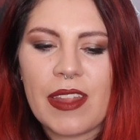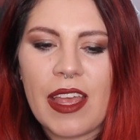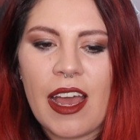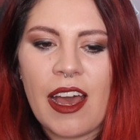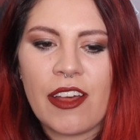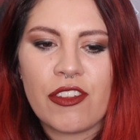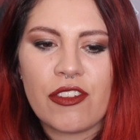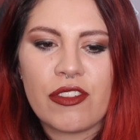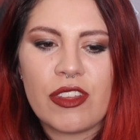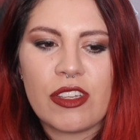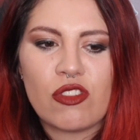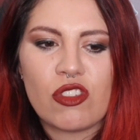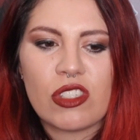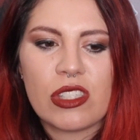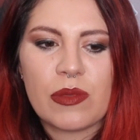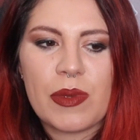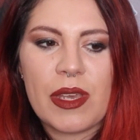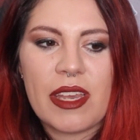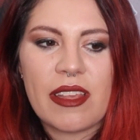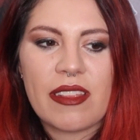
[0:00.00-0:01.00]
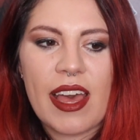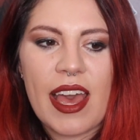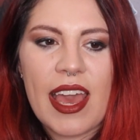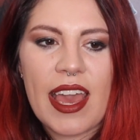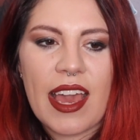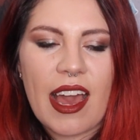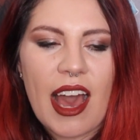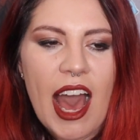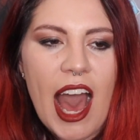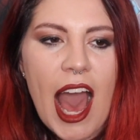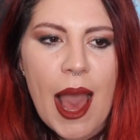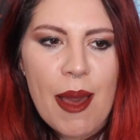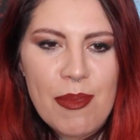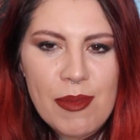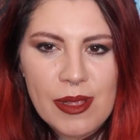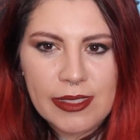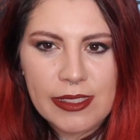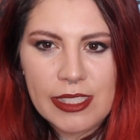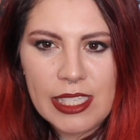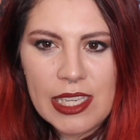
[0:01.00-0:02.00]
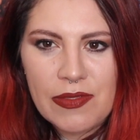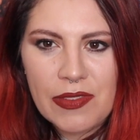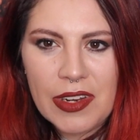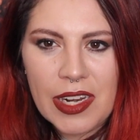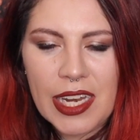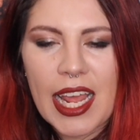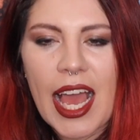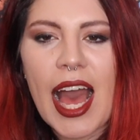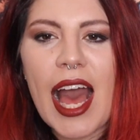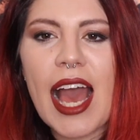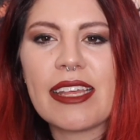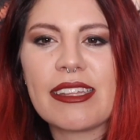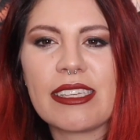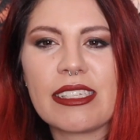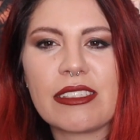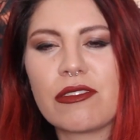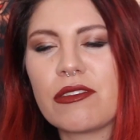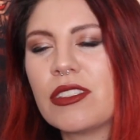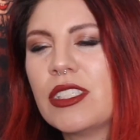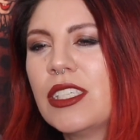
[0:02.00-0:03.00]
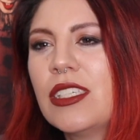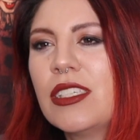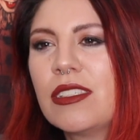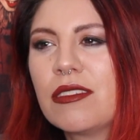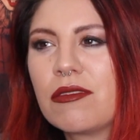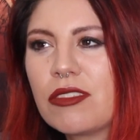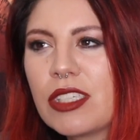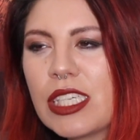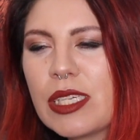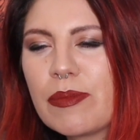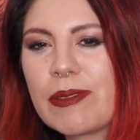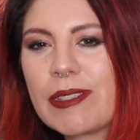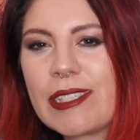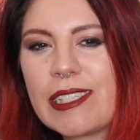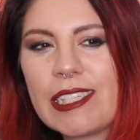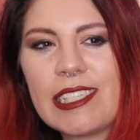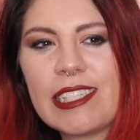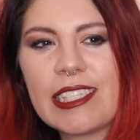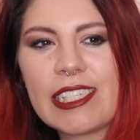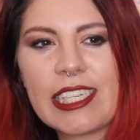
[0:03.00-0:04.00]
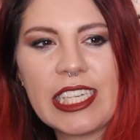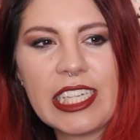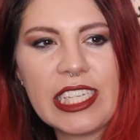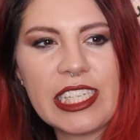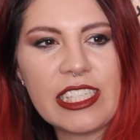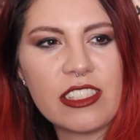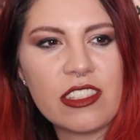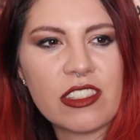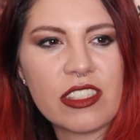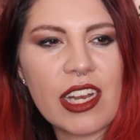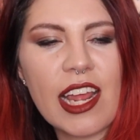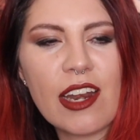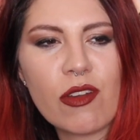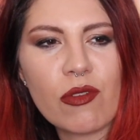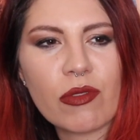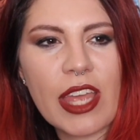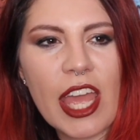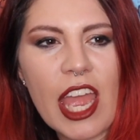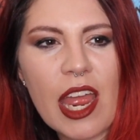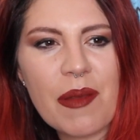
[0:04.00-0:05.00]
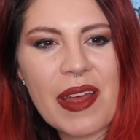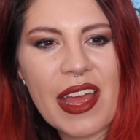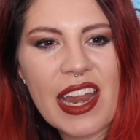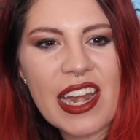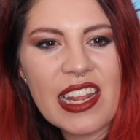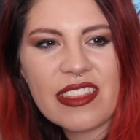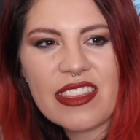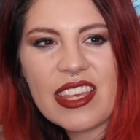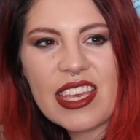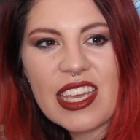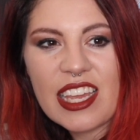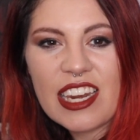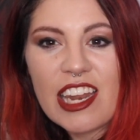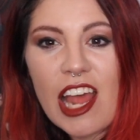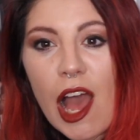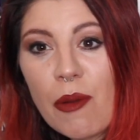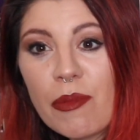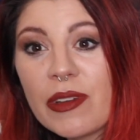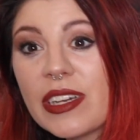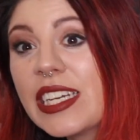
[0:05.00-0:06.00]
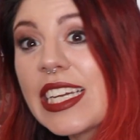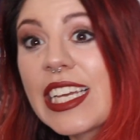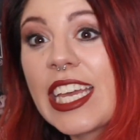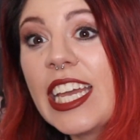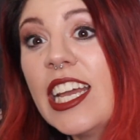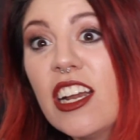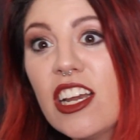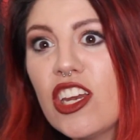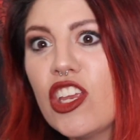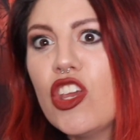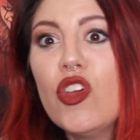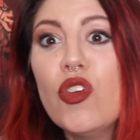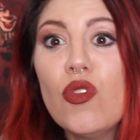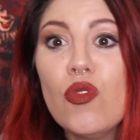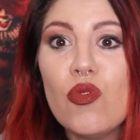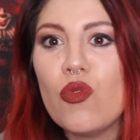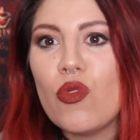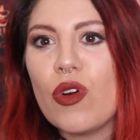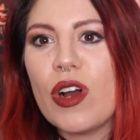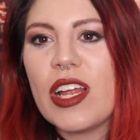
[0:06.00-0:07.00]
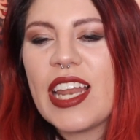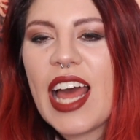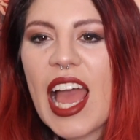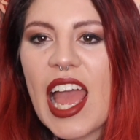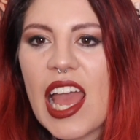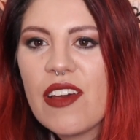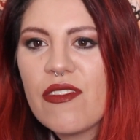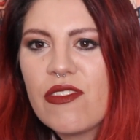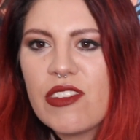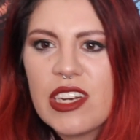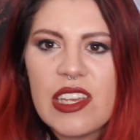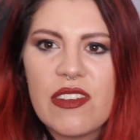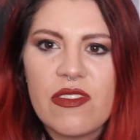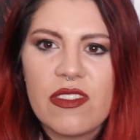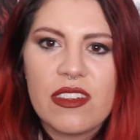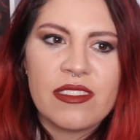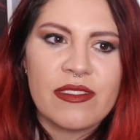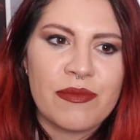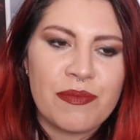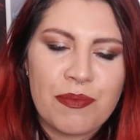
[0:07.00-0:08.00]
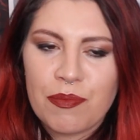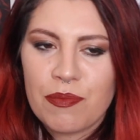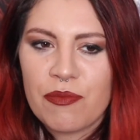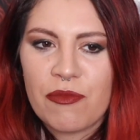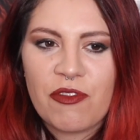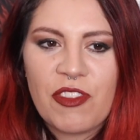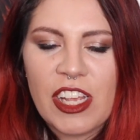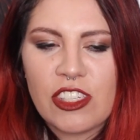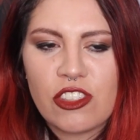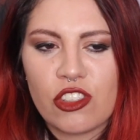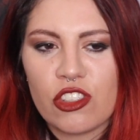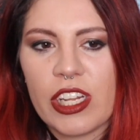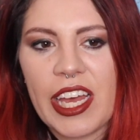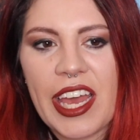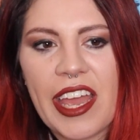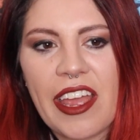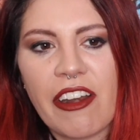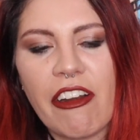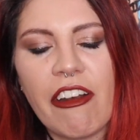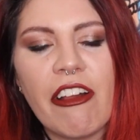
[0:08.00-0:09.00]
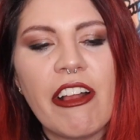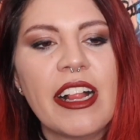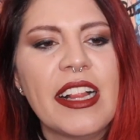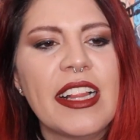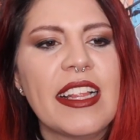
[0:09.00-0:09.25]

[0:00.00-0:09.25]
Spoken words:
other than just being like, I'm this evil guy that rapes and kills and I don't care about anything and now I'm gonna kill you and I have an evil facial hair.